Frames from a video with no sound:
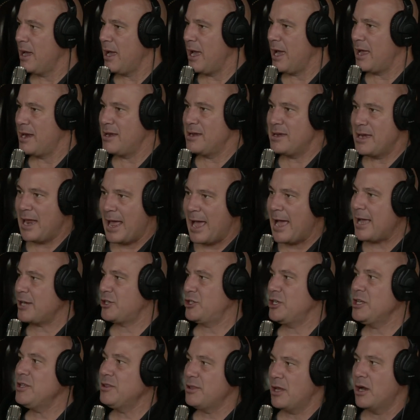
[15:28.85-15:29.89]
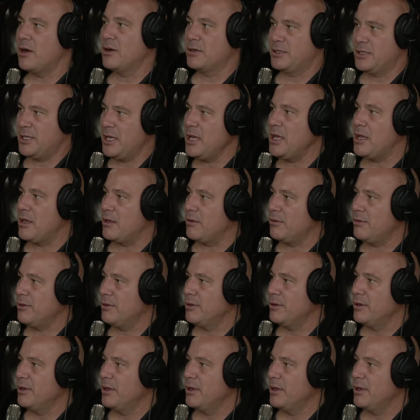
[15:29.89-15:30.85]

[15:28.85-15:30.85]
and gnashing their teeth.